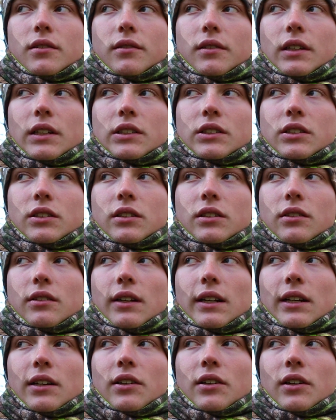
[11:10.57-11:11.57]
that's a
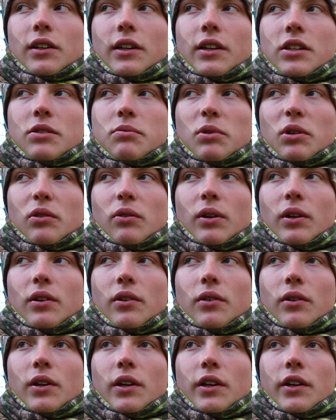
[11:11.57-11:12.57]
lot of turkeys between
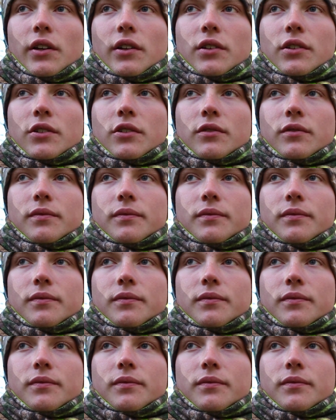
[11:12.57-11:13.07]
2 days.